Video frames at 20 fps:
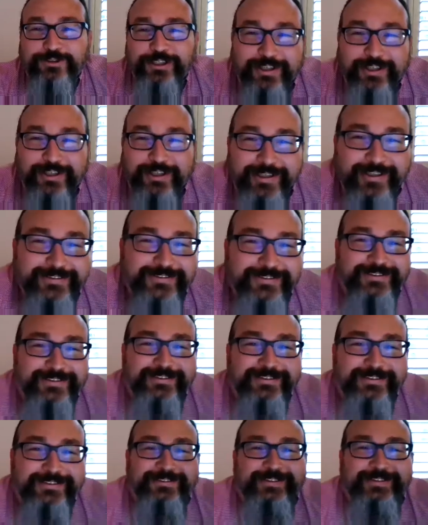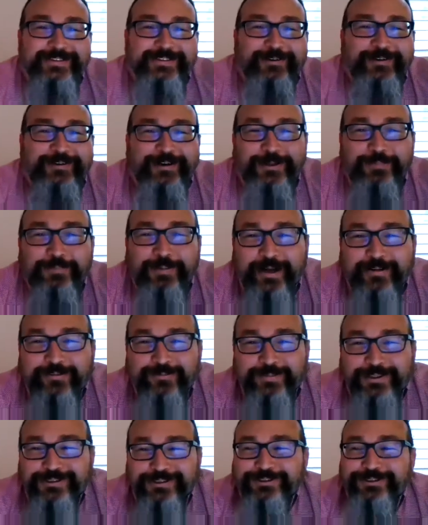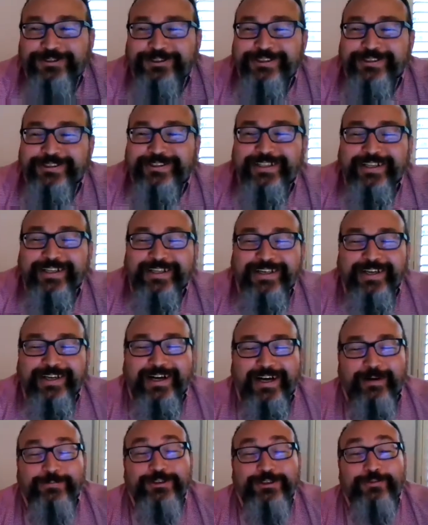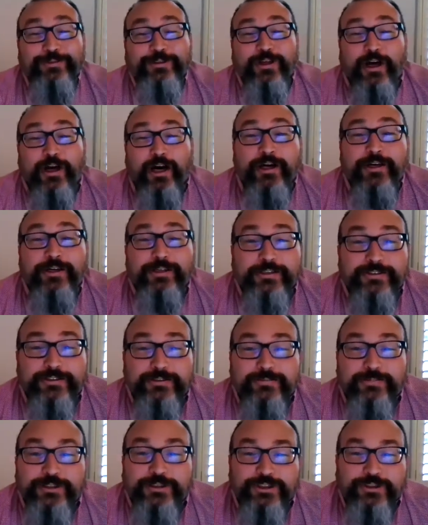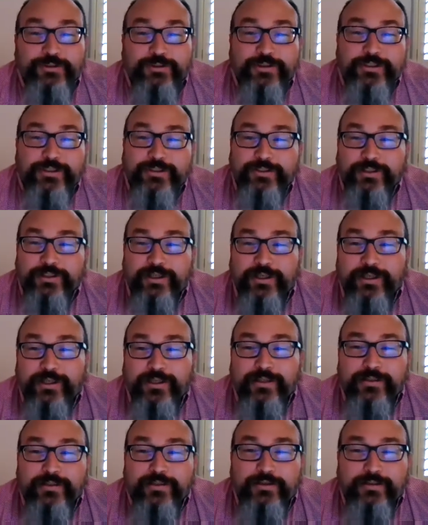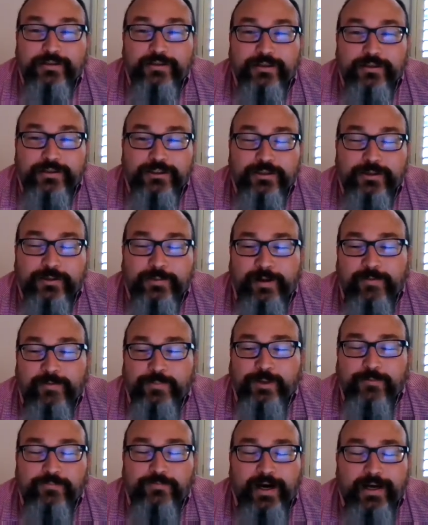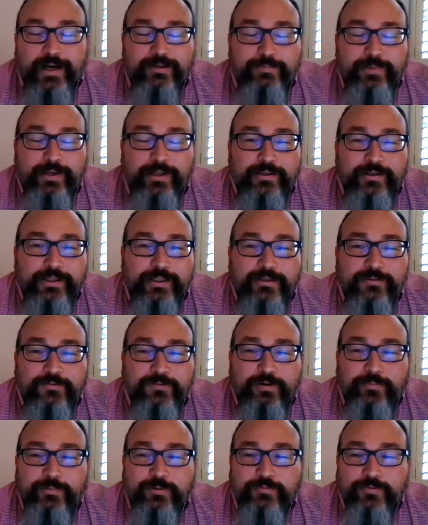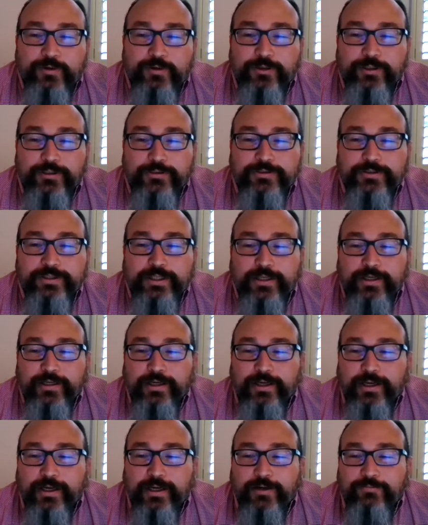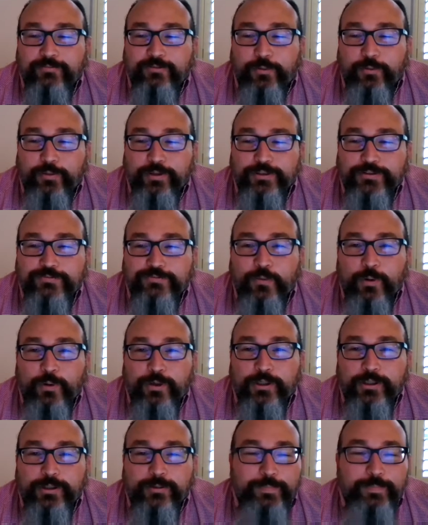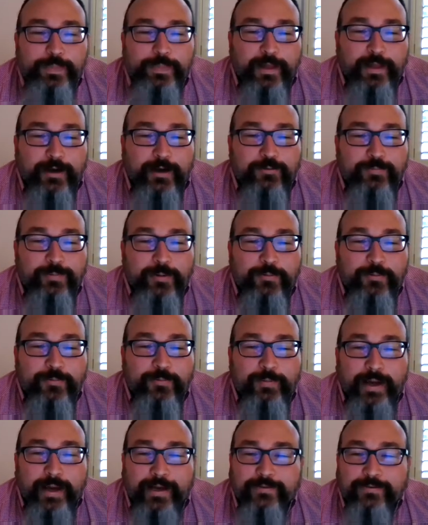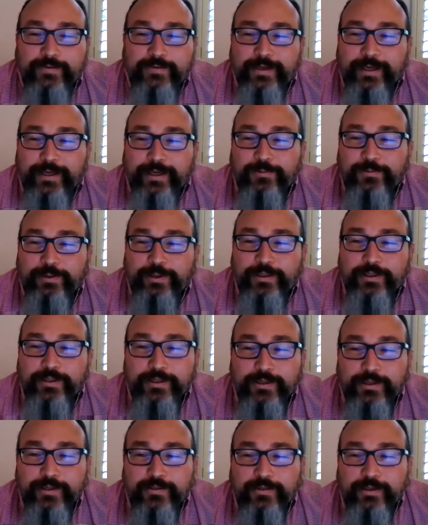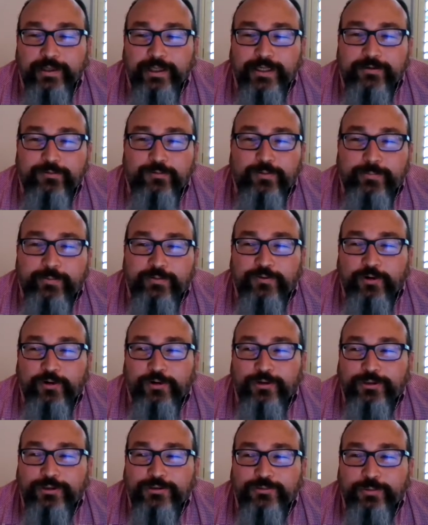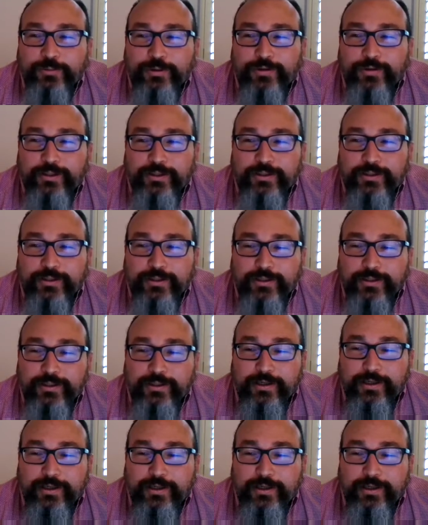ARAGON, as it says down there at the bottom of my screen. It's a real honor to be joining, to have been invited by the League of Women Voters for this forum. I remember back in the day when the League of Women Voters were the